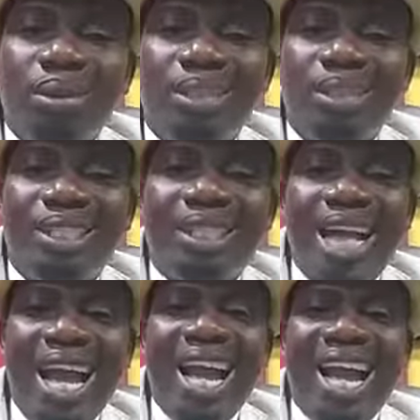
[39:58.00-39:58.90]
see,
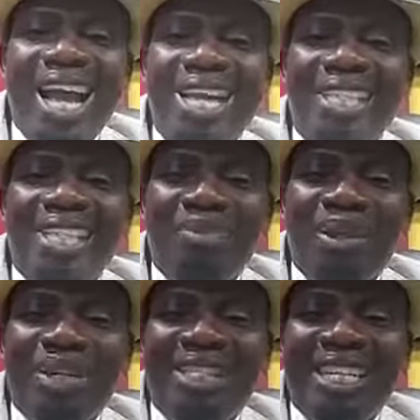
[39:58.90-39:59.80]

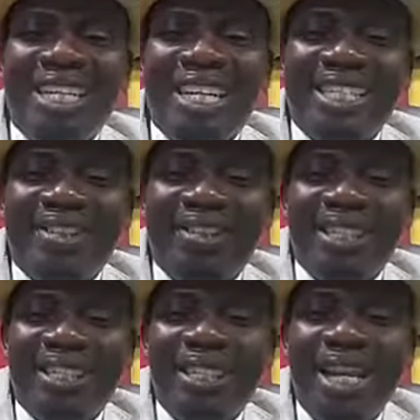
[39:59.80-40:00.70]
Beyonce just asked the
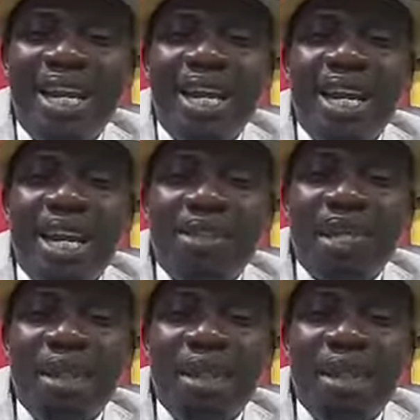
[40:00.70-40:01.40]
question. Counselor,